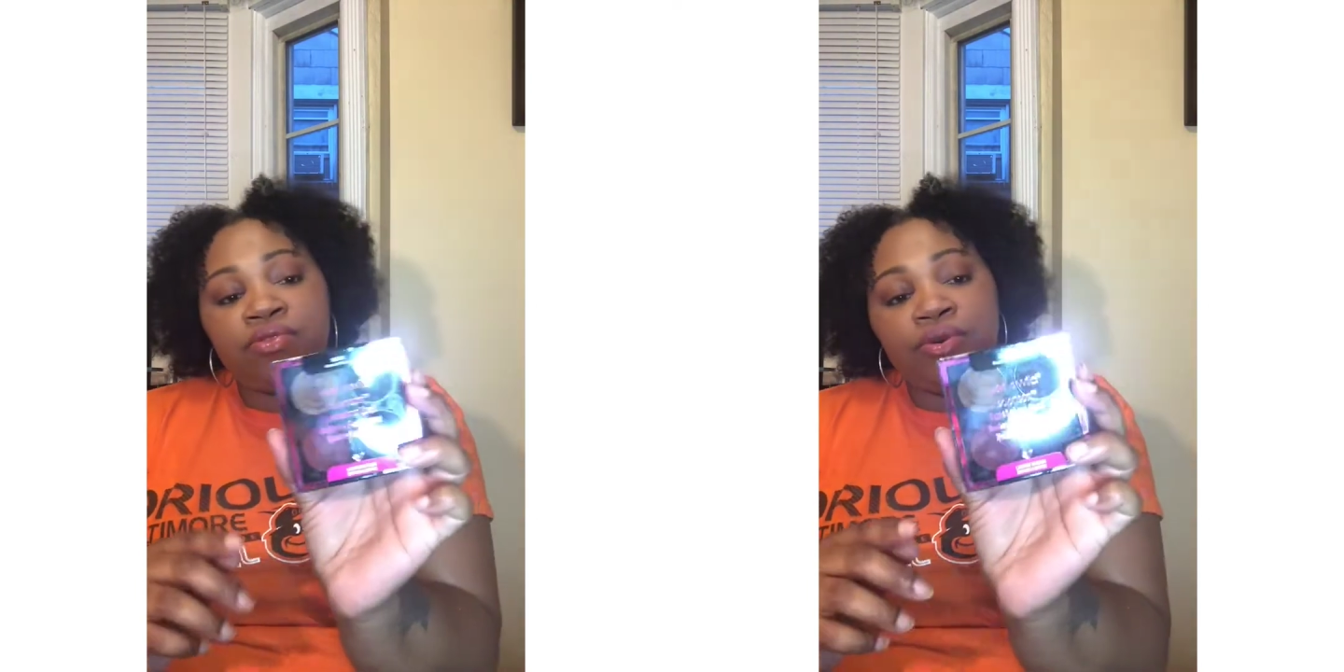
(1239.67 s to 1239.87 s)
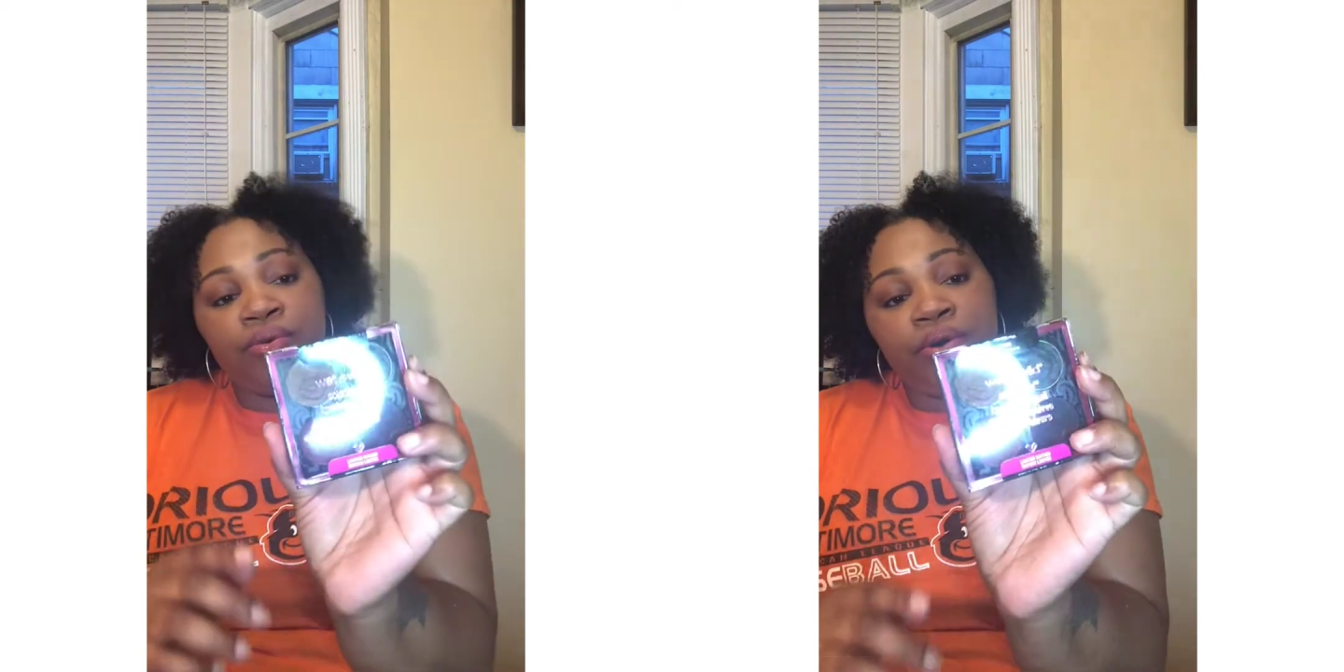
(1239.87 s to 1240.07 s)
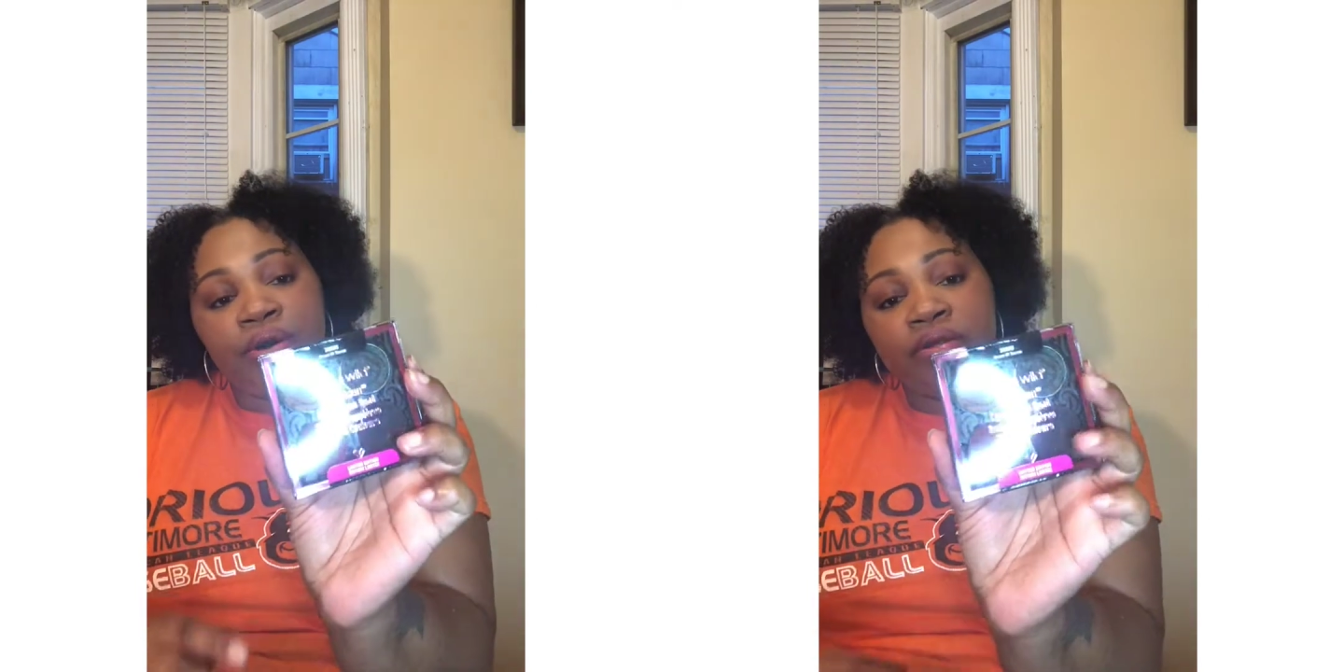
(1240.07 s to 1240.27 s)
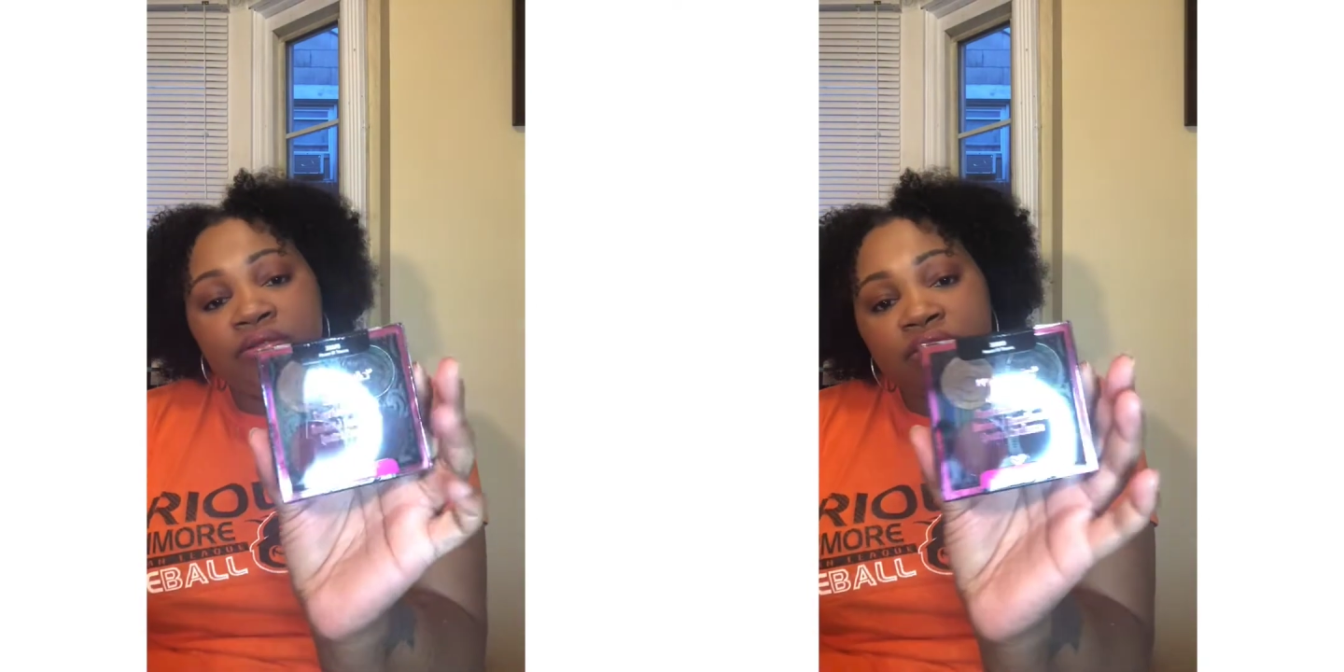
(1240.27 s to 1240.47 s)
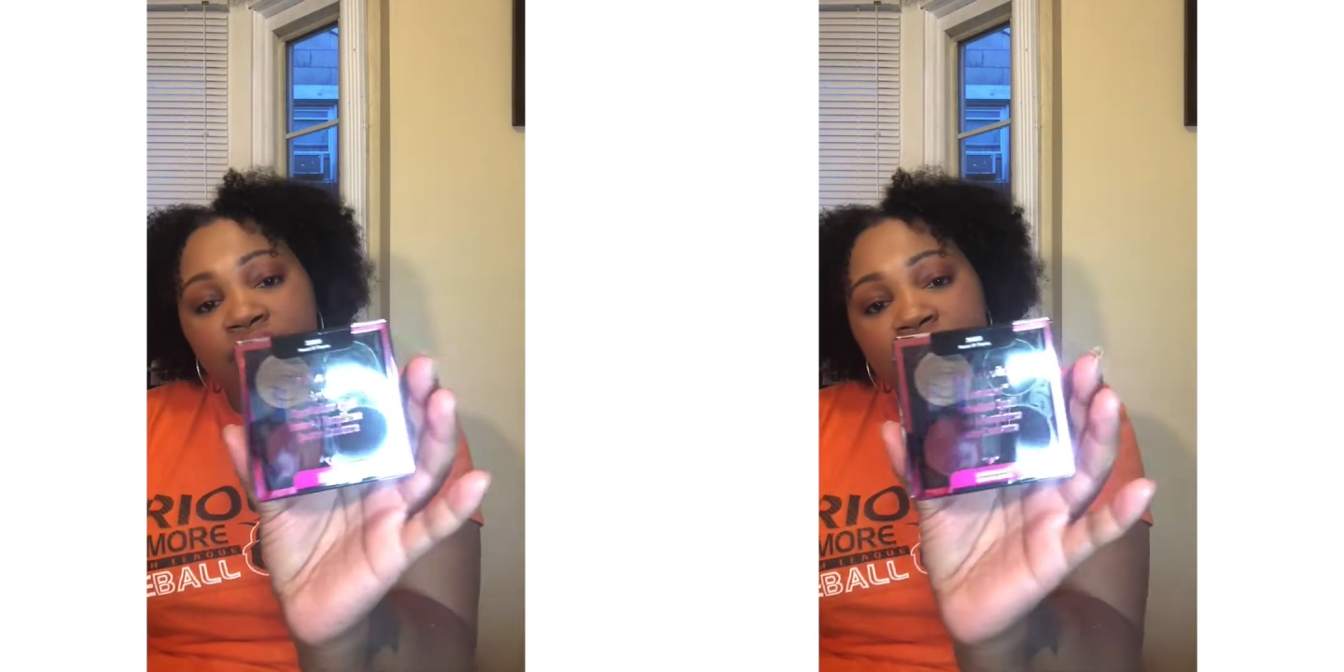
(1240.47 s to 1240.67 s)

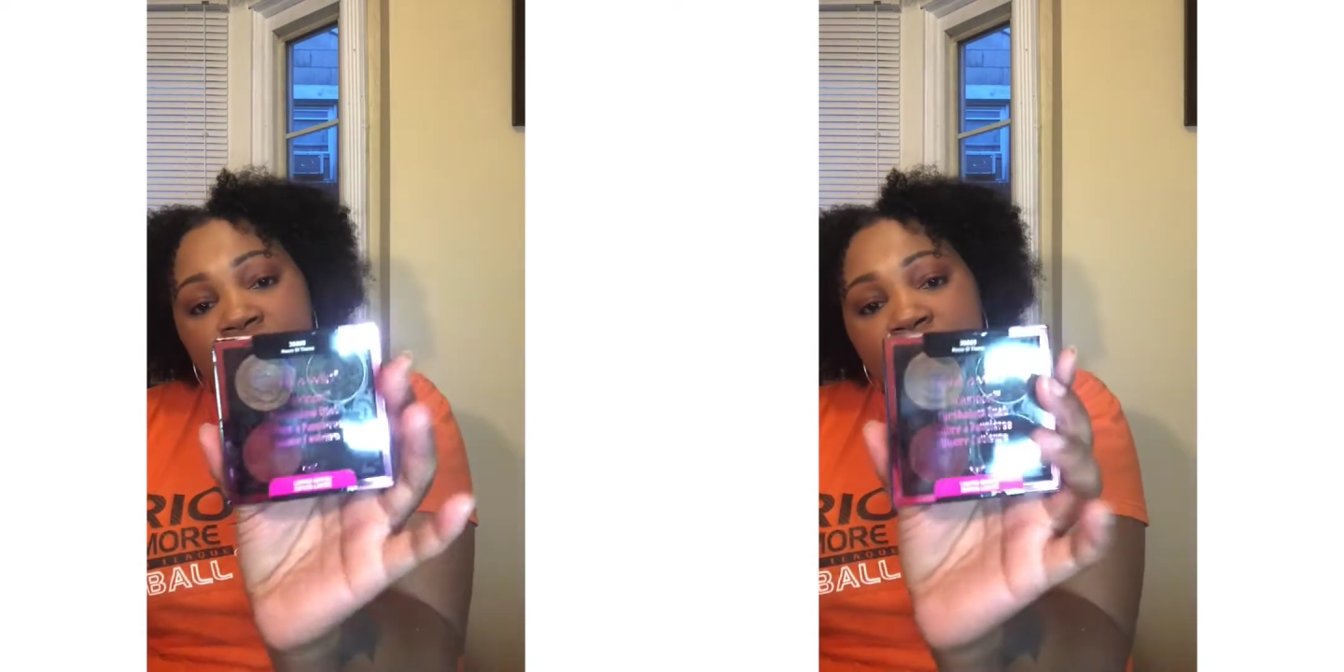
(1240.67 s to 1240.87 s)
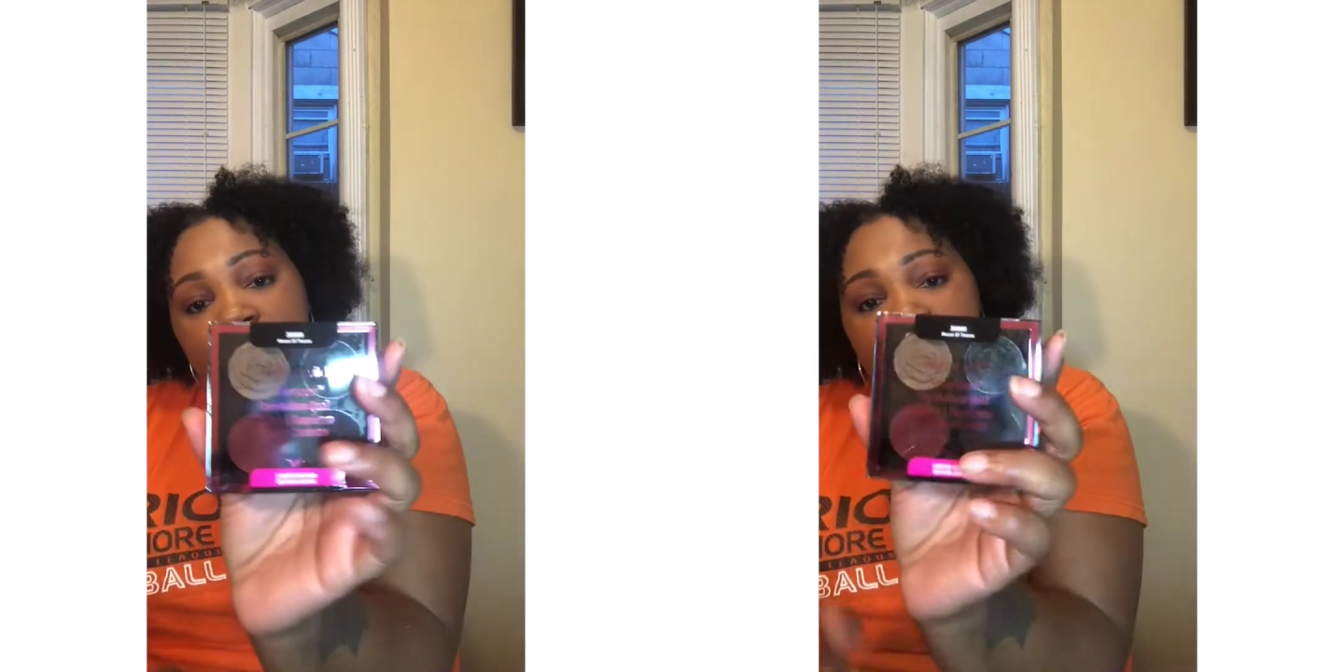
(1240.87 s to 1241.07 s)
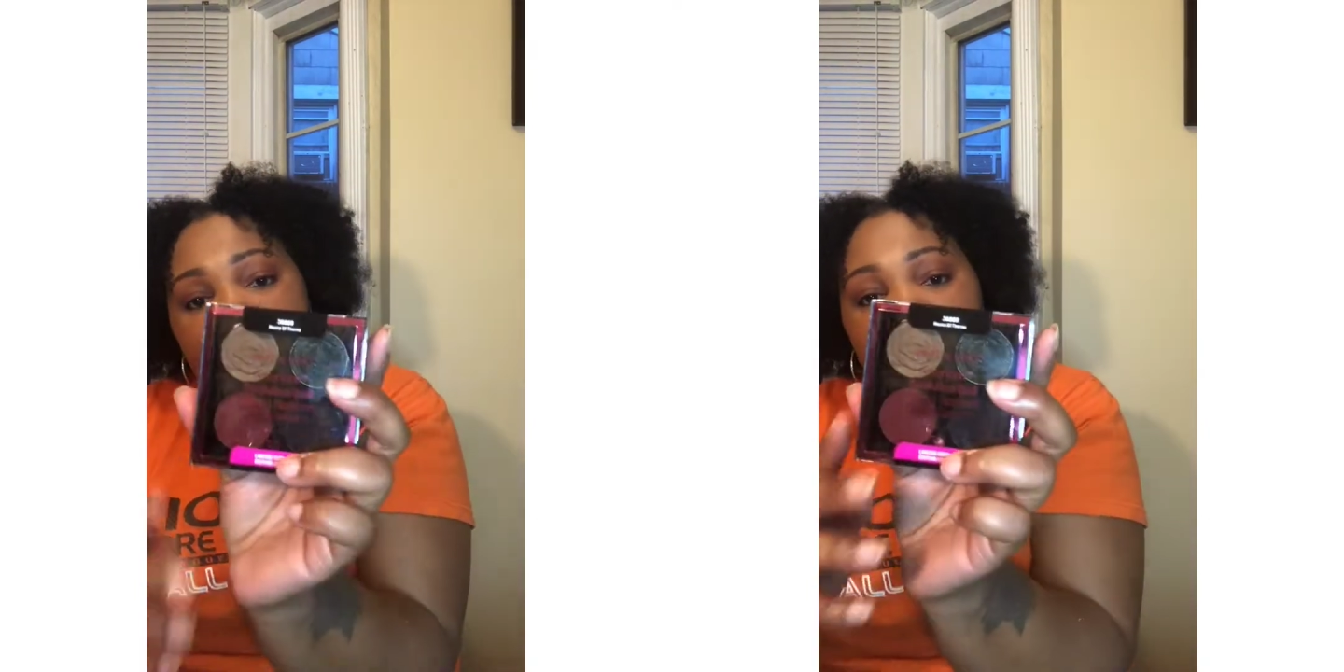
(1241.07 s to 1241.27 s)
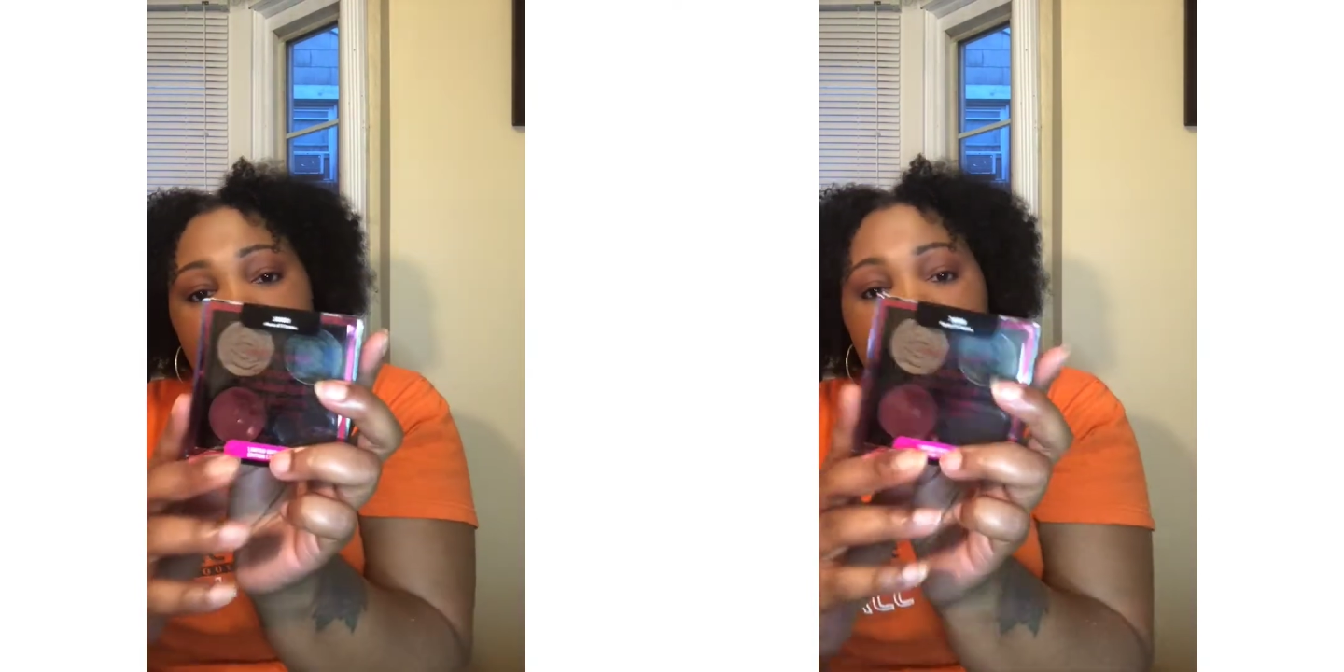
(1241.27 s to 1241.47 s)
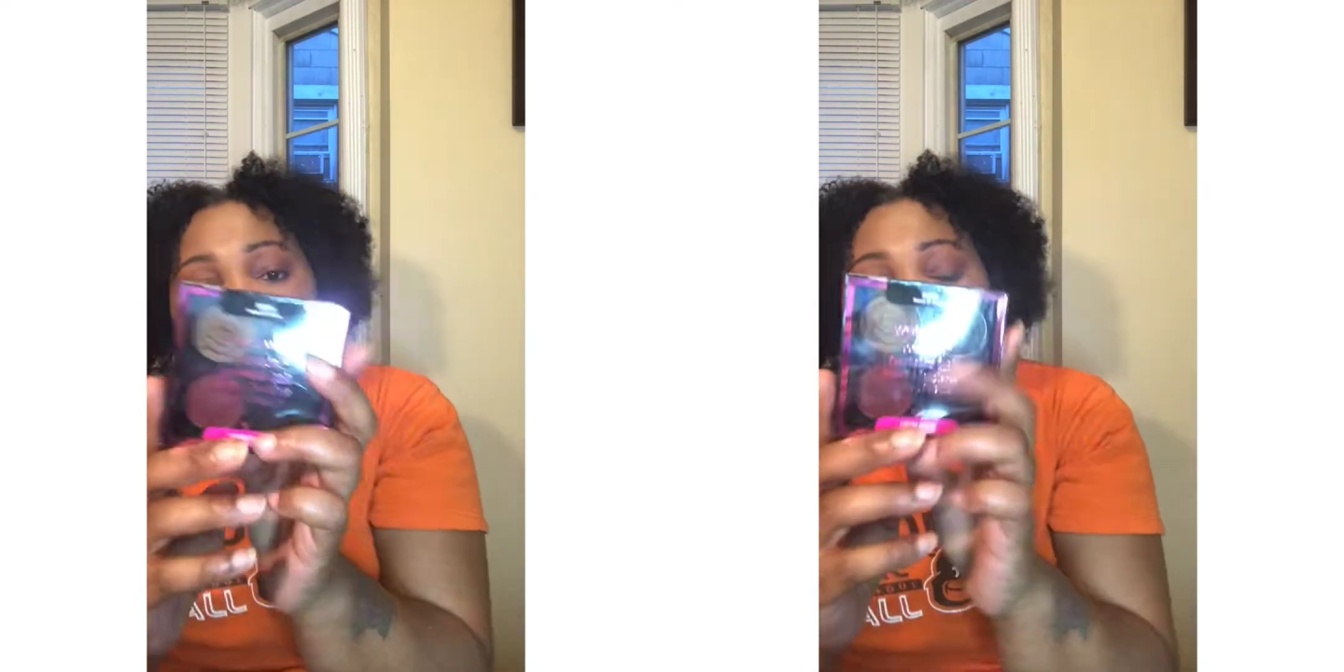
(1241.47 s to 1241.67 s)
Thorns. It is
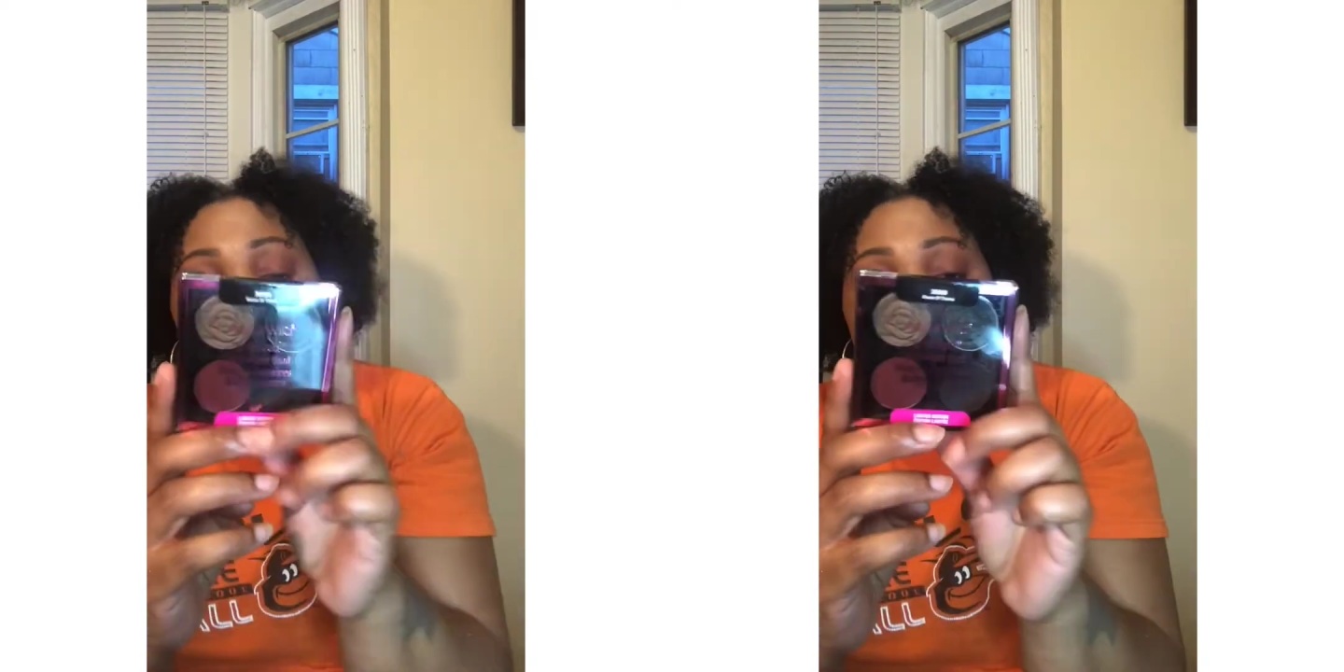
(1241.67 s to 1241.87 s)
one of their